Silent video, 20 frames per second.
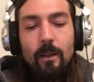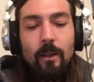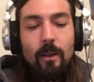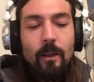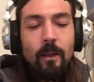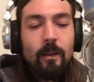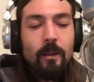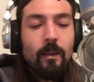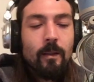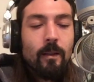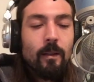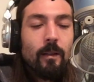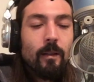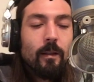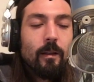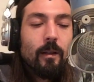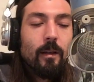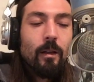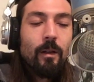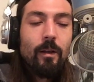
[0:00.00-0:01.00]

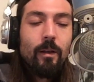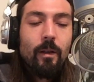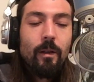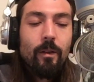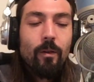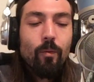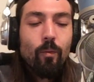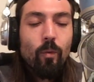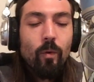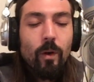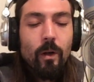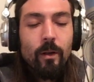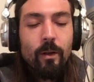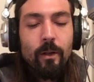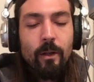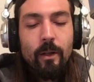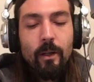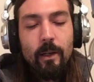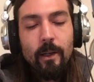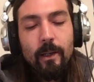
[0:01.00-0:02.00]
then another
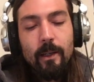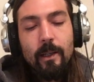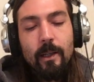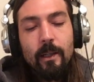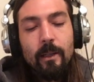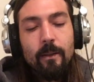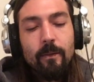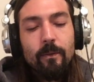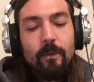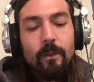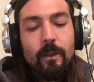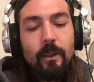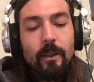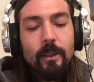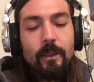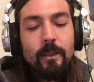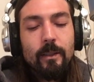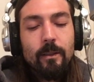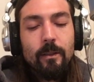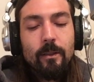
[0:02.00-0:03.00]
one I kind of
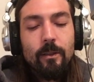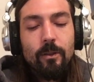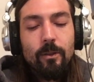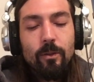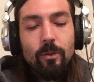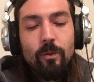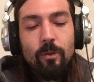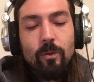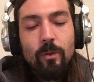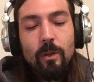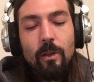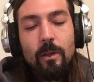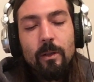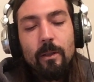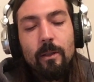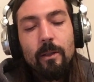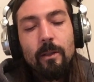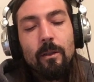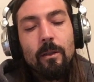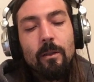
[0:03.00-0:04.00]
listen to on
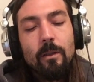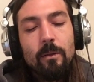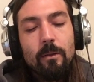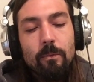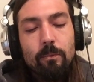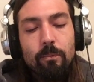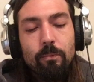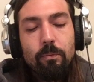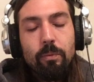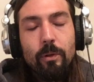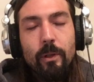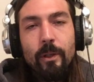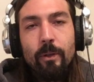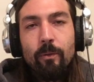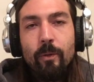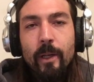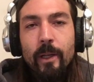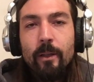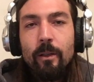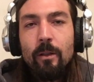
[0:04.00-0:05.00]
a pretty
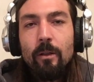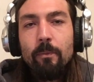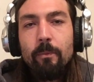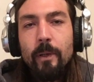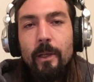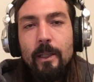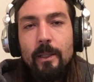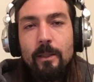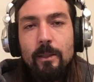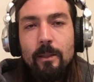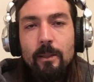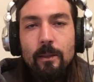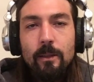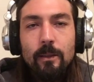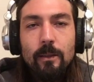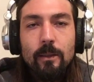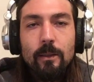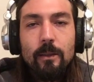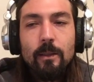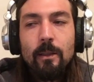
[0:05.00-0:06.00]
regular
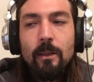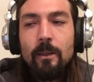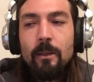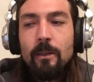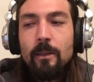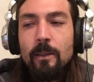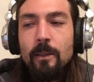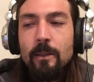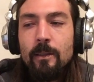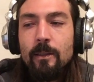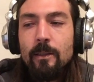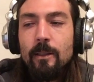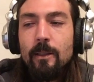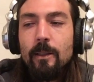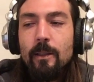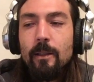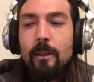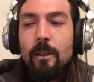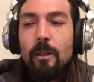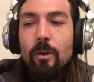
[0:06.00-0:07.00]
basis is
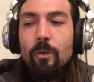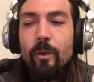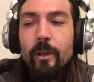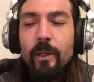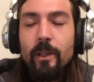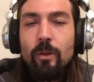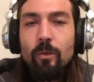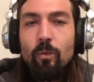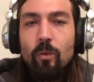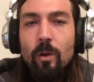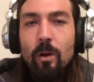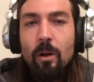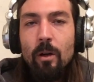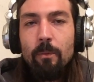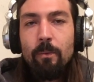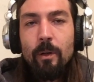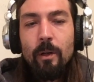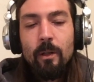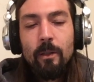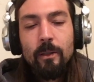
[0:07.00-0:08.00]
the Going in Raw
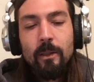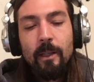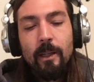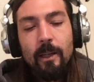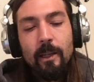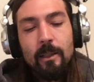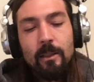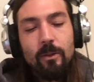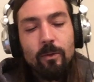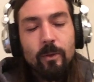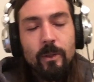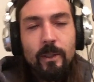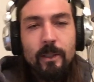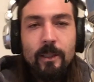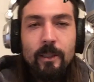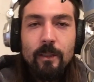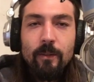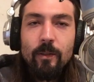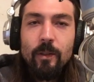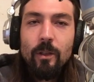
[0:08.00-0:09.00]
podcast with
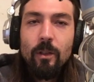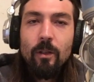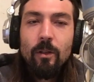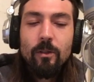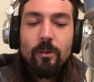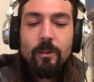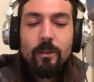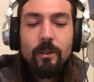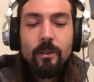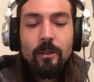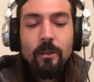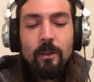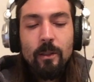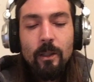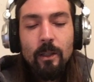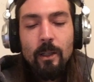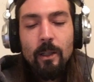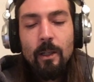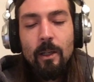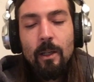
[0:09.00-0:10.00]
Steven Larson.
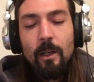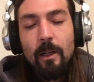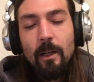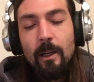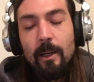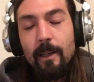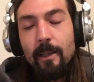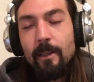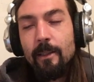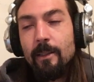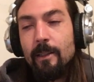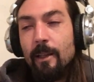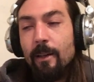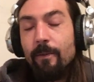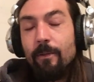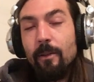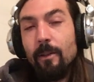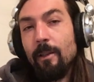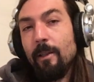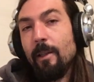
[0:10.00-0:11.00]
I
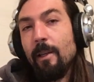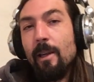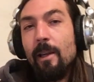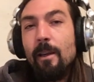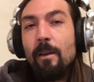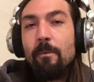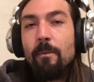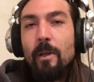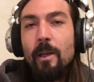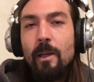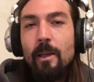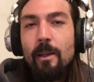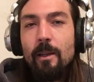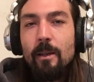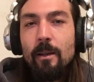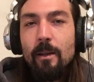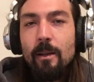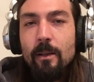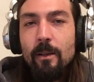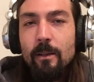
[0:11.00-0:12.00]
definitely am
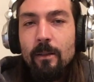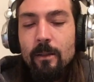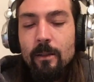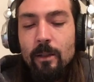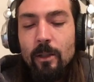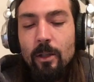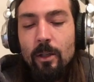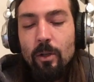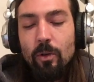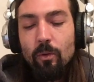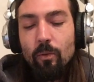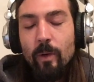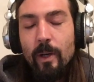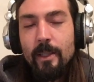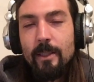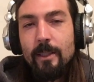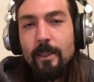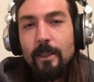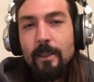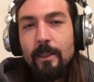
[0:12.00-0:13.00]
a
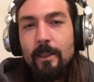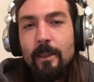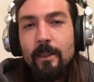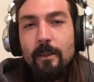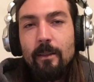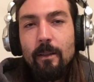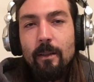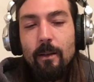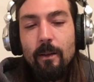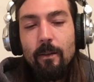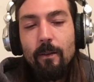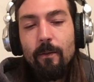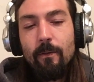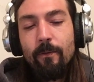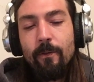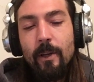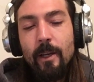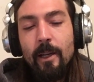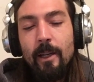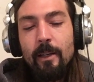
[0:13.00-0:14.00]
wrestling
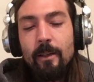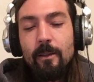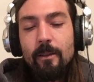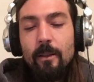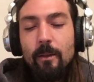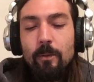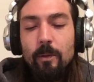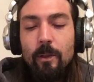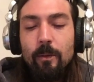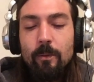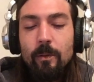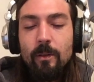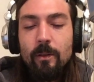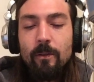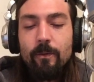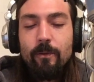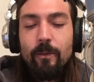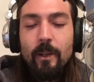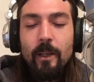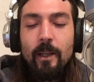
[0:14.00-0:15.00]
fan, a
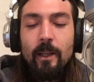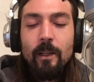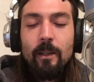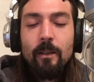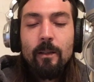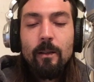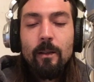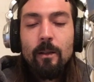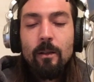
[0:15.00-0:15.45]
WWE fan.